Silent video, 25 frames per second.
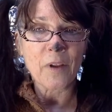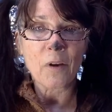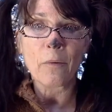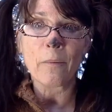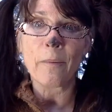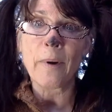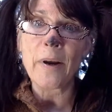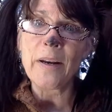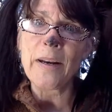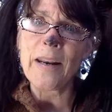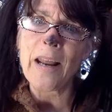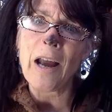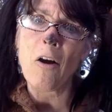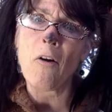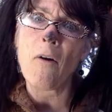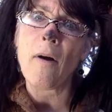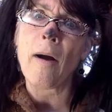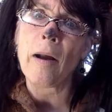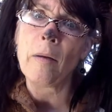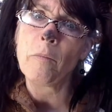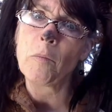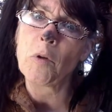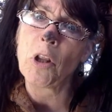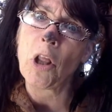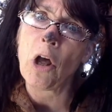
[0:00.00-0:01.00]
Right now,
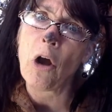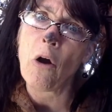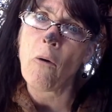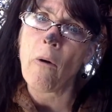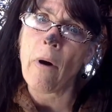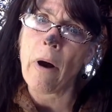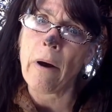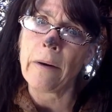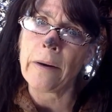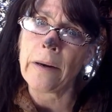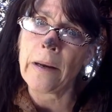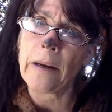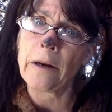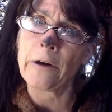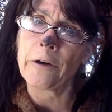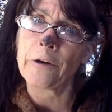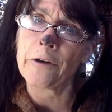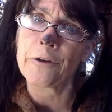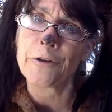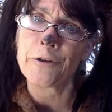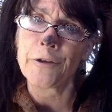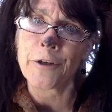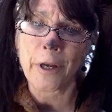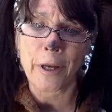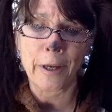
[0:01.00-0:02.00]
I'm low on
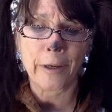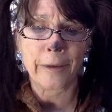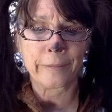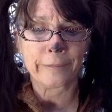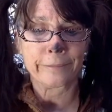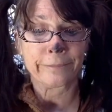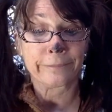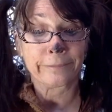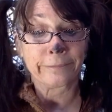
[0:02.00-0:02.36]
energy.